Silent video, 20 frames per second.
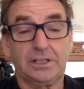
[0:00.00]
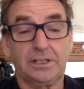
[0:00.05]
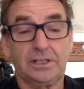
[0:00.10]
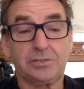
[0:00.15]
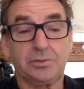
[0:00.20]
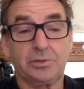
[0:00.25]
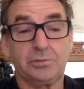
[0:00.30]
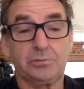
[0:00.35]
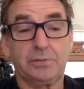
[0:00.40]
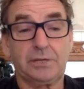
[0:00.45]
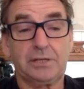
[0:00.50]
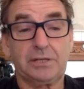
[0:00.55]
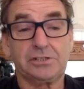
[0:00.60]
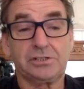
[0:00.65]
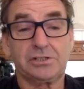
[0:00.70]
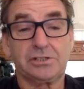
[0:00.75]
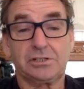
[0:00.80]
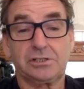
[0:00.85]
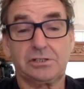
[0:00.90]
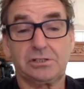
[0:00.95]
that's what made
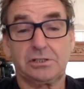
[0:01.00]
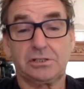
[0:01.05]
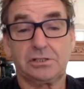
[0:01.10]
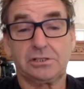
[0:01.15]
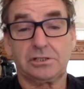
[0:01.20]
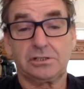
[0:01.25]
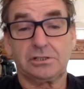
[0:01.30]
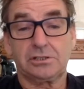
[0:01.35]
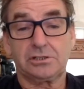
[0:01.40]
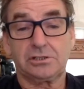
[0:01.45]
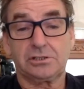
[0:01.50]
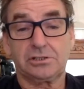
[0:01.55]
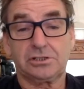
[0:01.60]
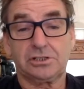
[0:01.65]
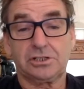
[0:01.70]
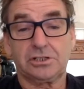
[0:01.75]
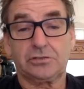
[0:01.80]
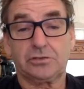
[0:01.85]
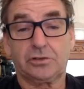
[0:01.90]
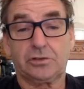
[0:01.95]
Sydney City such a
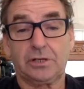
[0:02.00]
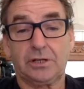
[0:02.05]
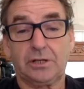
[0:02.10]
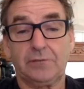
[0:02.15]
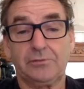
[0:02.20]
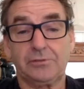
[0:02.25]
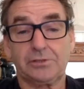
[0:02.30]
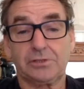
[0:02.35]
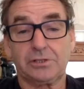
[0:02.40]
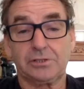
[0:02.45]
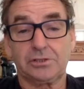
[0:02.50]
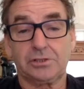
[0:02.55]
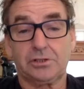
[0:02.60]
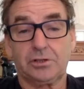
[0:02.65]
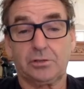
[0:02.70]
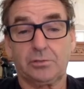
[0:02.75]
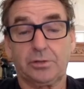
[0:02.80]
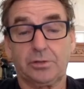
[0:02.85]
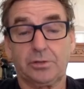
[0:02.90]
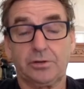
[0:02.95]
successful club for such a
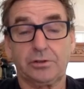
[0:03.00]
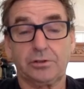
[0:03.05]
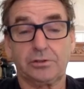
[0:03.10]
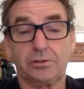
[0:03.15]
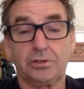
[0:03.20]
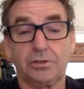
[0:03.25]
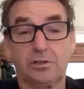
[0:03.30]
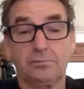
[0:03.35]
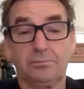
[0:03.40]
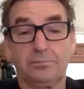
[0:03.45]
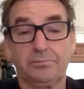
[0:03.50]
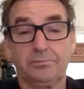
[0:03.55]
long period of time.